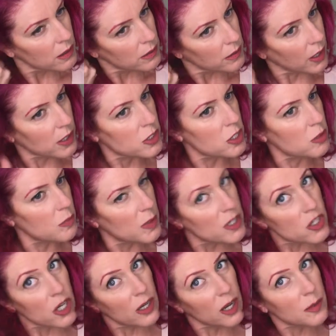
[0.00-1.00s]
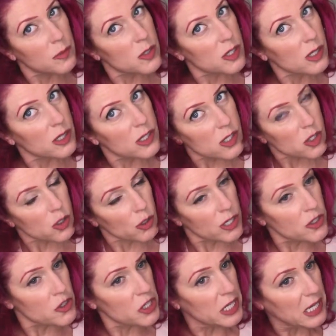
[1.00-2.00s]
not too much, and I'm just going to
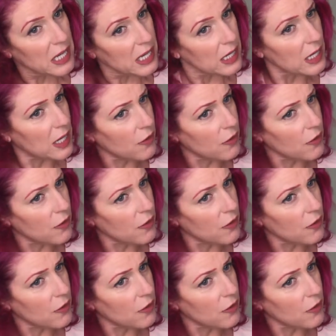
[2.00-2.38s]
scrunch it in.